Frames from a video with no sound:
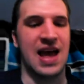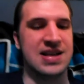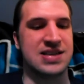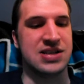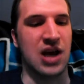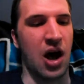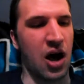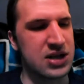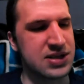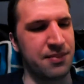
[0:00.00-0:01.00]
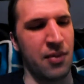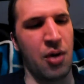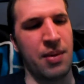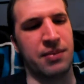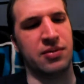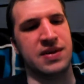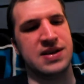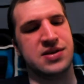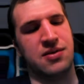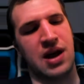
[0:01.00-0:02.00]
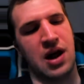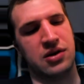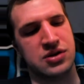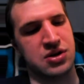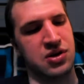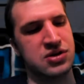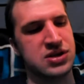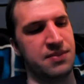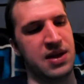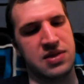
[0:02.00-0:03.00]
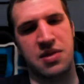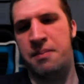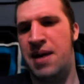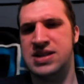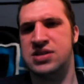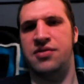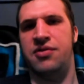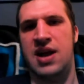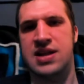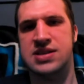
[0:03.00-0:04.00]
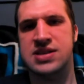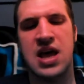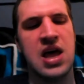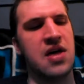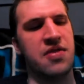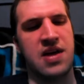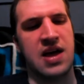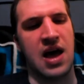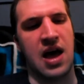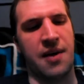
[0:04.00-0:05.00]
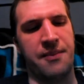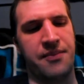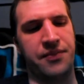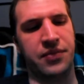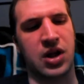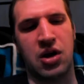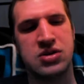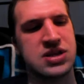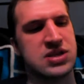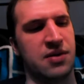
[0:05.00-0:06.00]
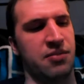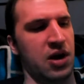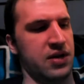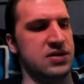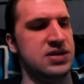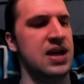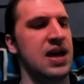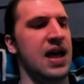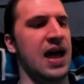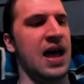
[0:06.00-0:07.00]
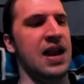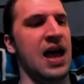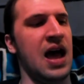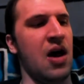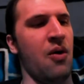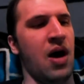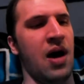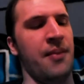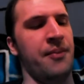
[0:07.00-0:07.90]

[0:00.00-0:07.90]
It's this awesome moment between these two characters who used to be the best of friends, the closest of brothers, and now